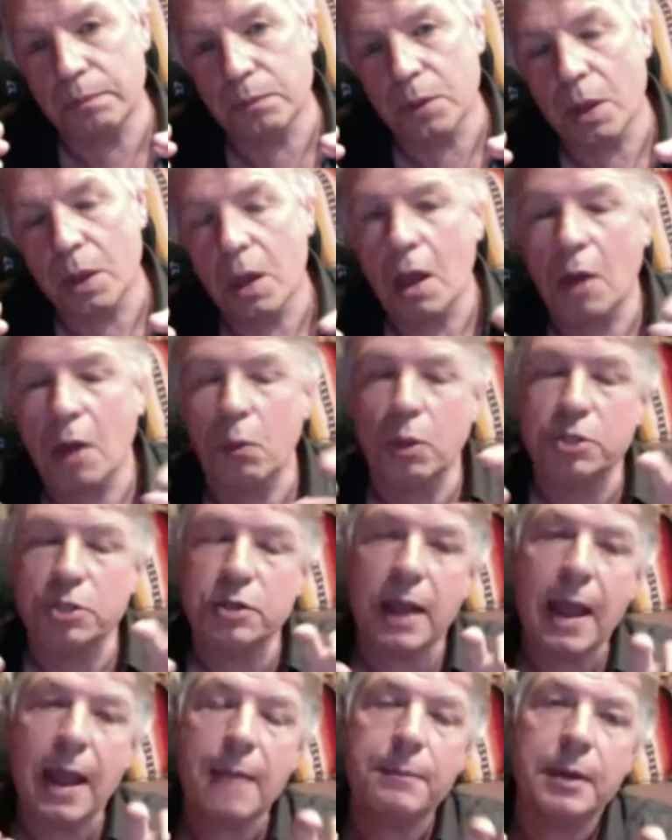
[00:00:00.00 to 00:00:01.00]
of what's
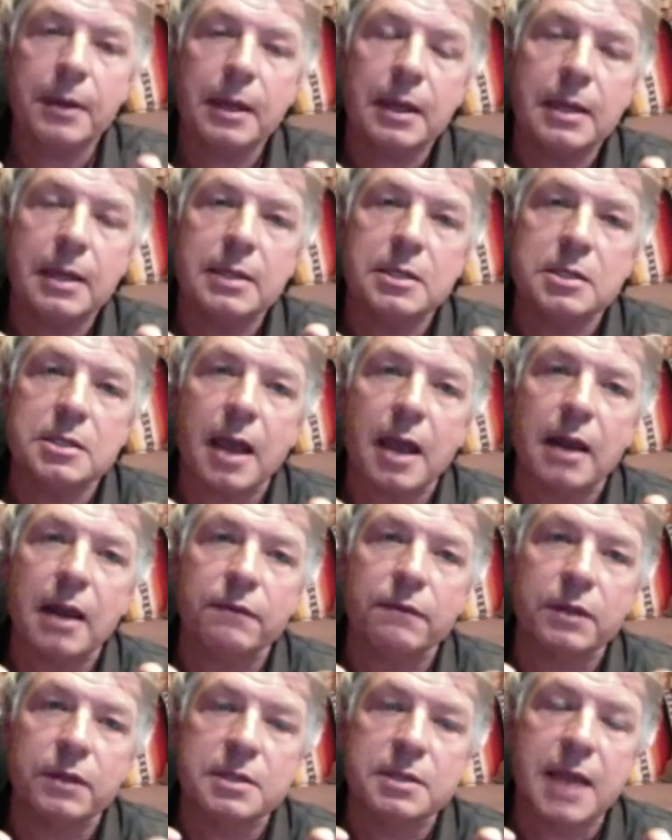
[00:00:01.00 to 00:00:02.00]
happening inside of
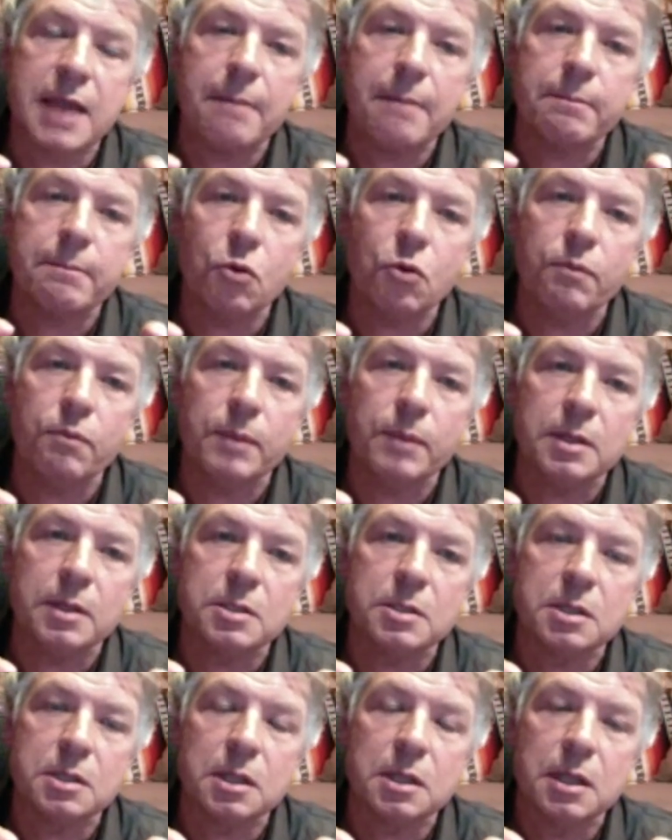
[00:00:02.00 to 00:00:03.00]
the tap
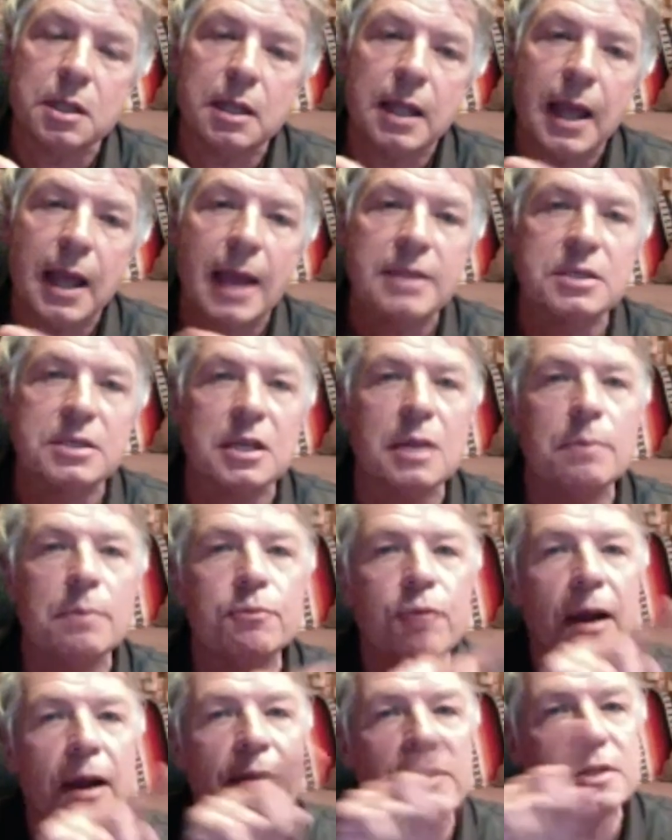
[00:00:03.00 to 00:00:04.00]
movements as an
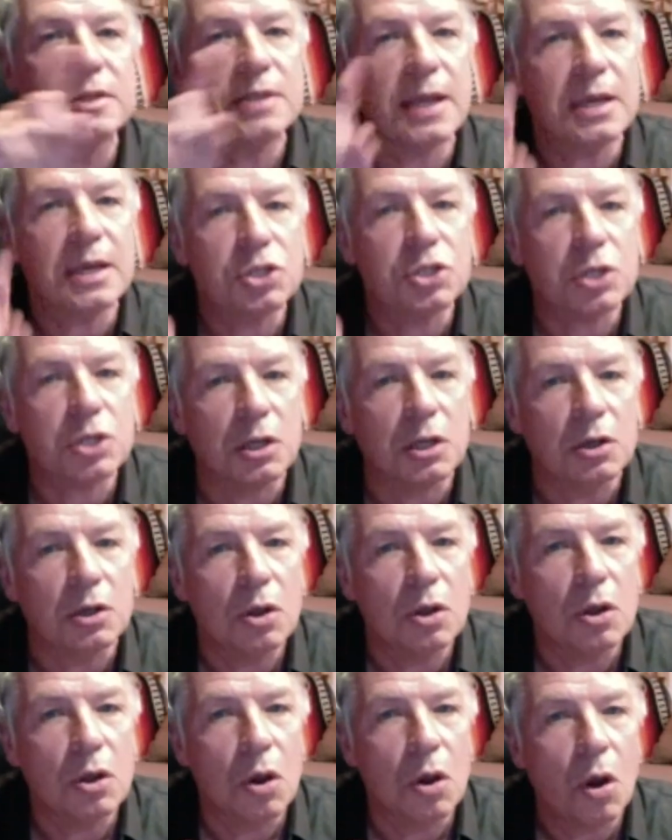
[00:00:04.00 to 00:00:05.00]
improvisation
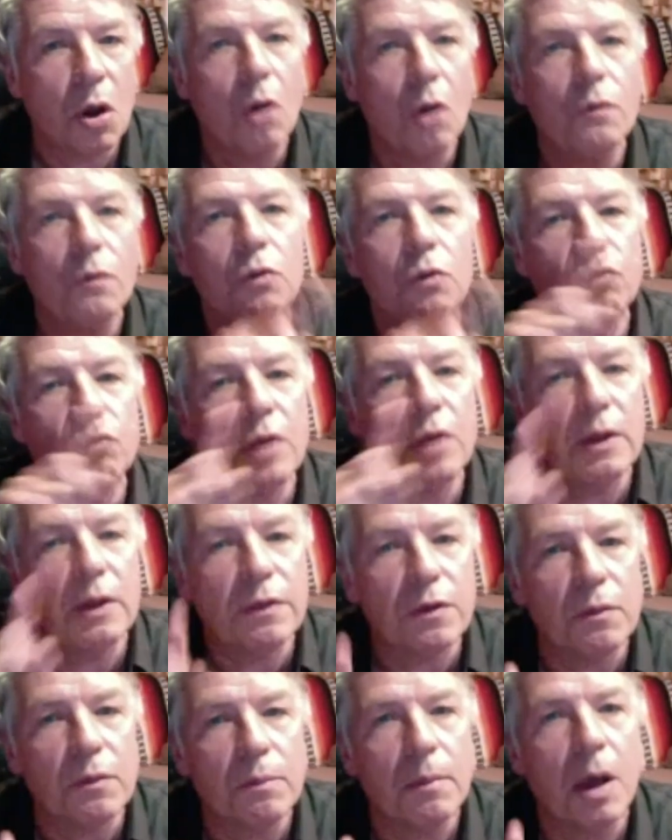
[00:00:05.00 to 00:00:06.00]
on the
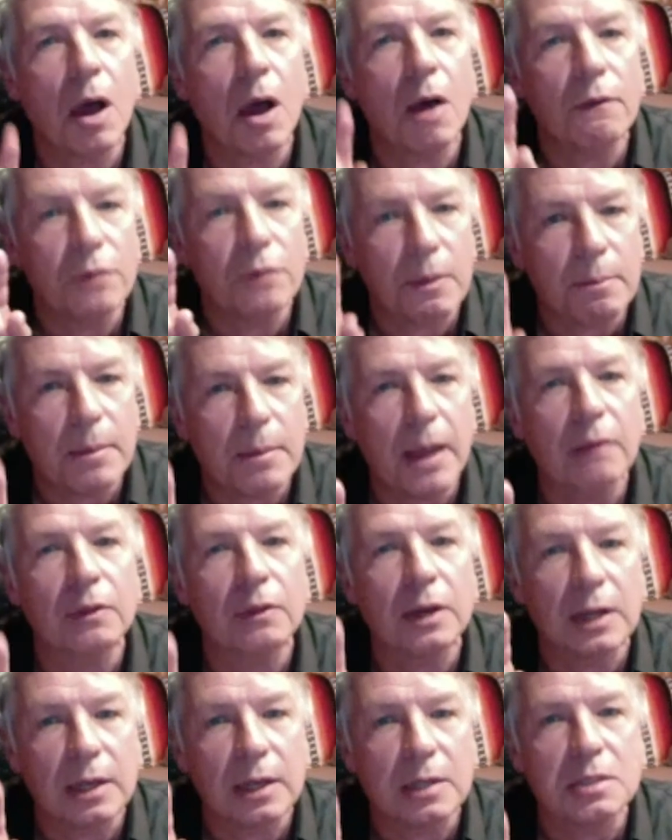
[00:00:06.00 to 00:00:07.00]
rhythm of the
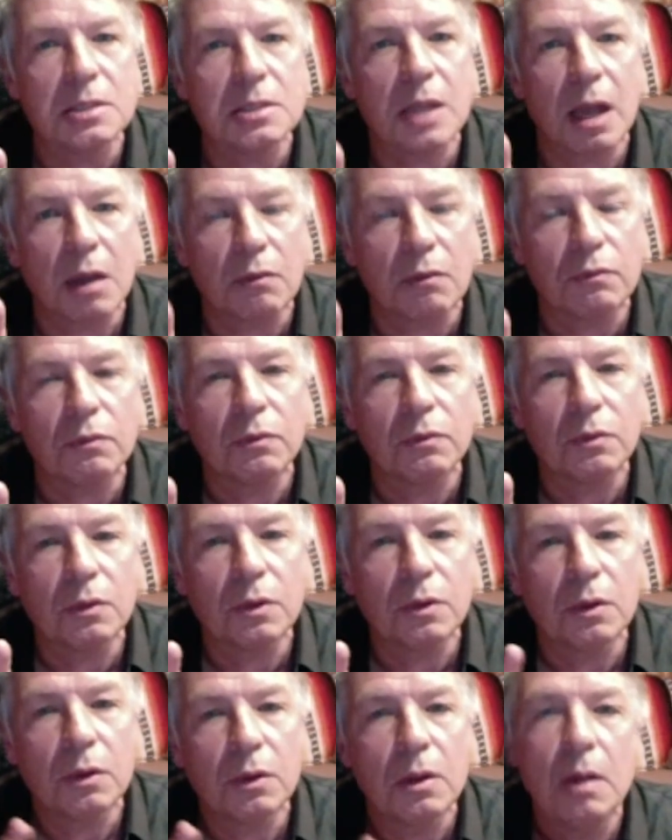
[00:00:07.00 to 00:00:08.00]
melody itself.
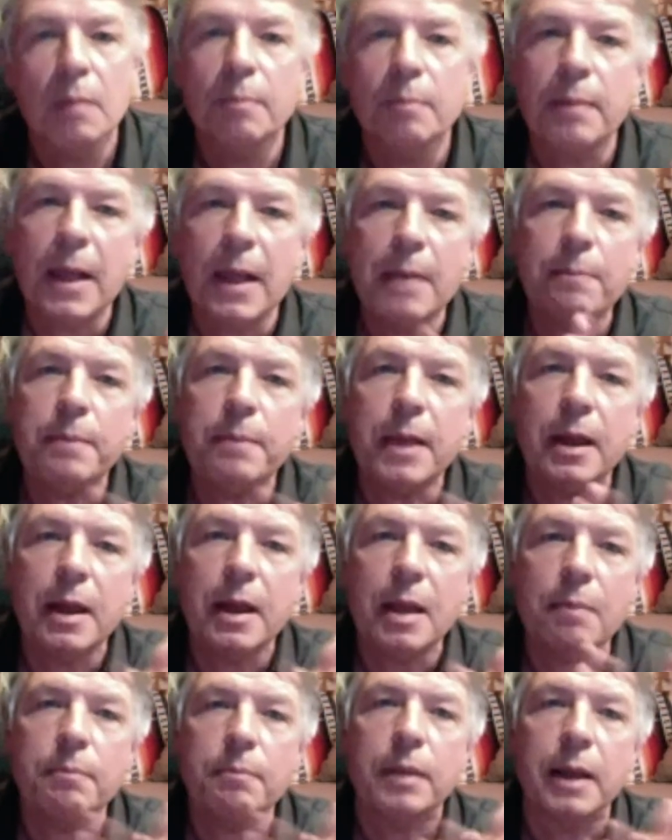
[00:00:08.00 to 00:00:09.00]
Ba ba da
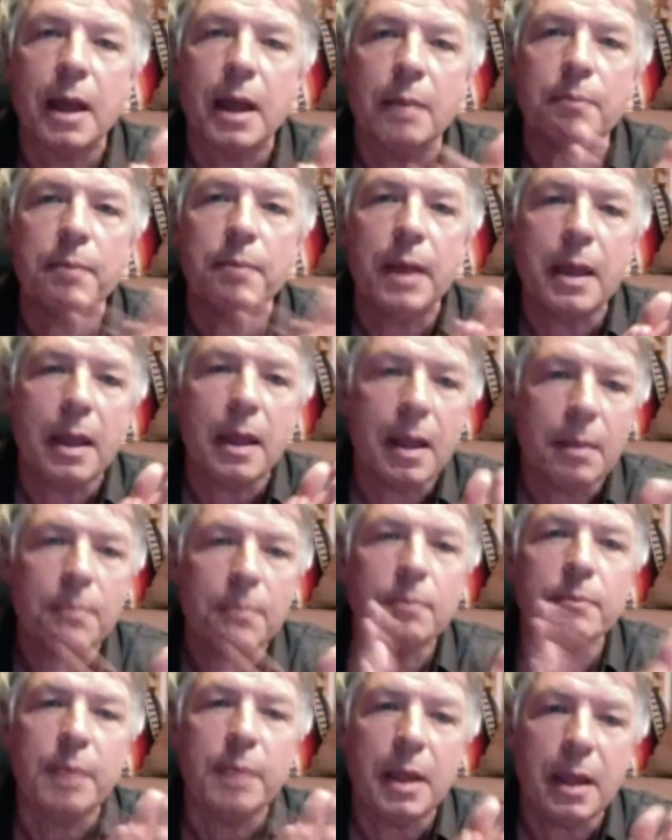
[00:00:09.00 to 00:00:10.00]
ba da ba
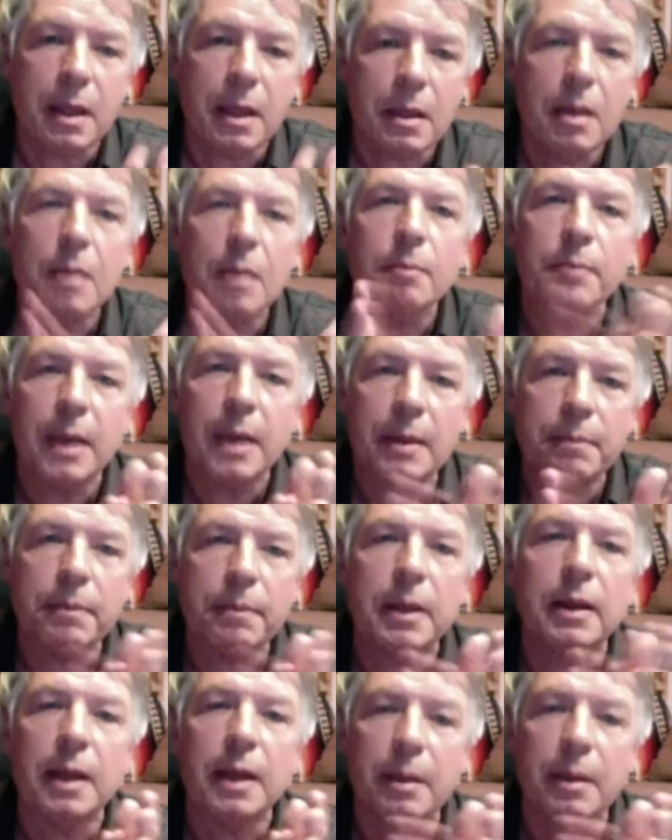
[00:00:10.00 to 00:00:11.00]
ba ba ba
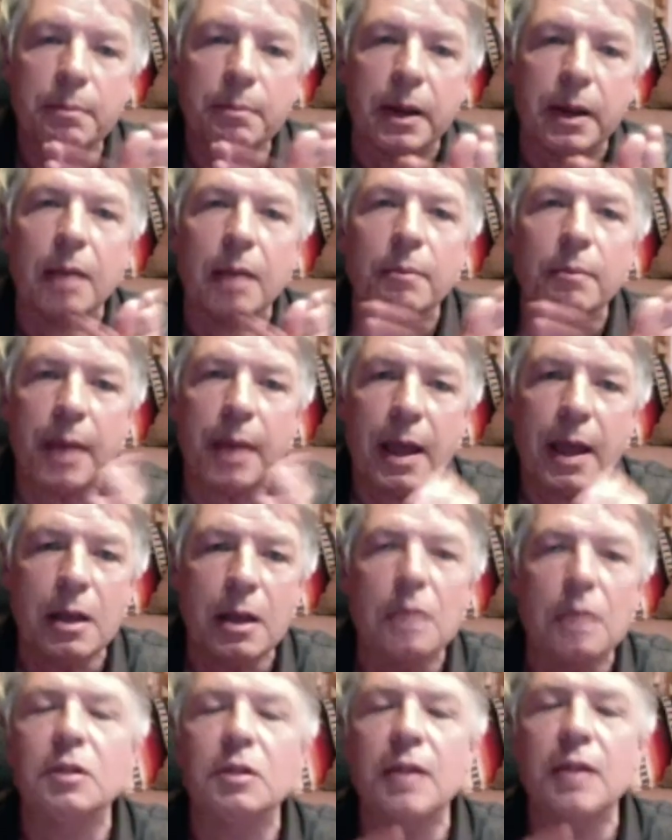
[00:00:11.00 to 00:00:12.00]
da ba da ba
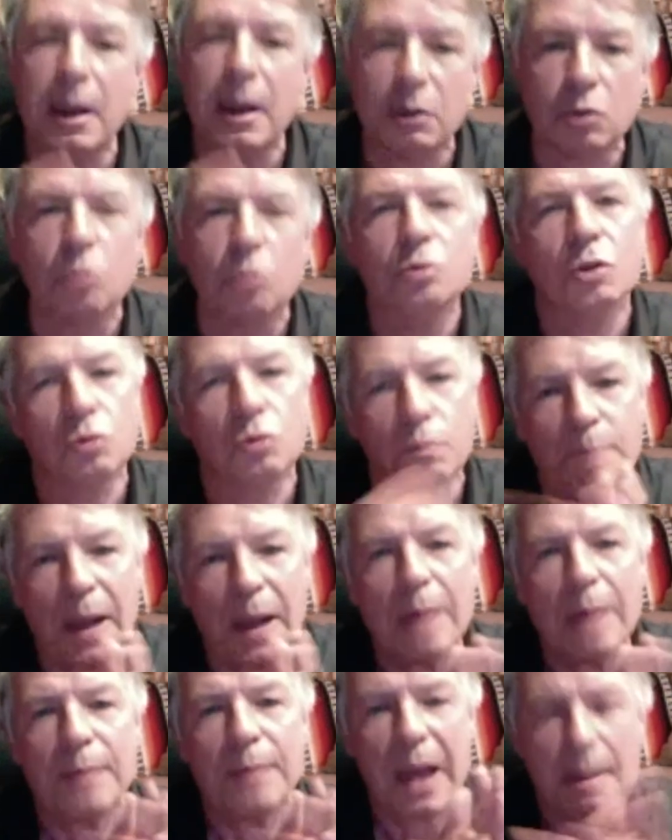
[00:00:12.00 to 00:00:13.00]
da ka do ba
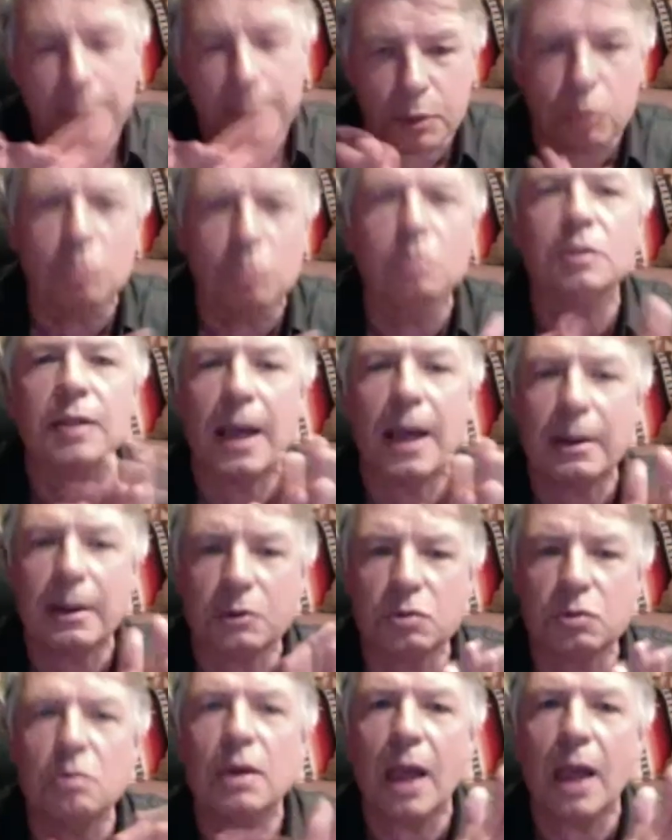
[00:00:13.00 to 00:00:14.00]
ba ba do da
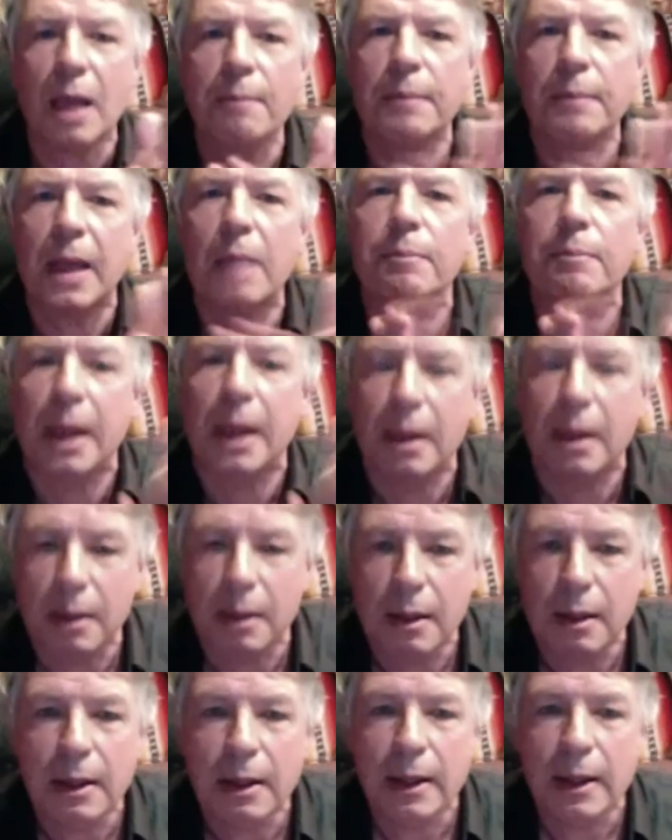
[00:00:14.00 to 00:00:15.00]
do ga ba ba.
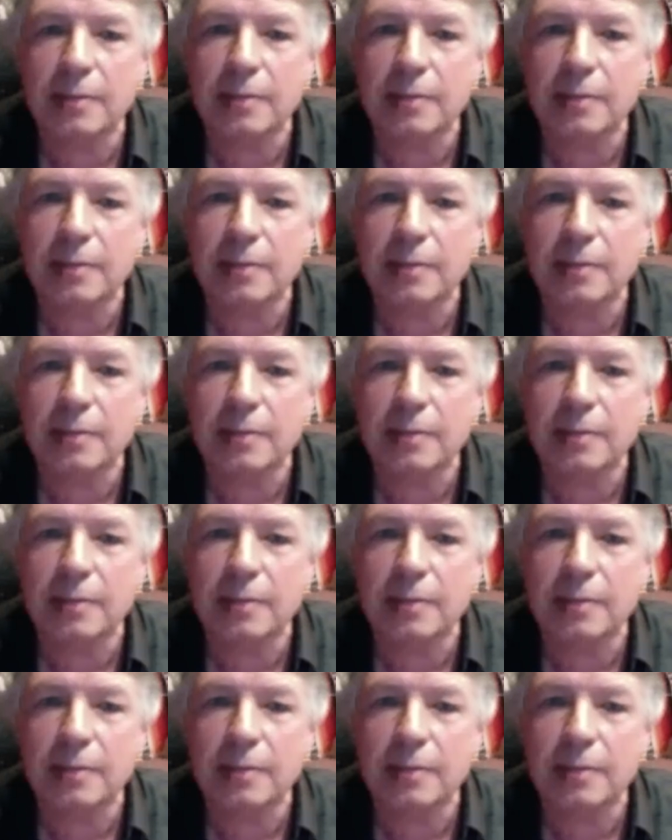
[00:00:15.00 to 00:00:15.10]
It's the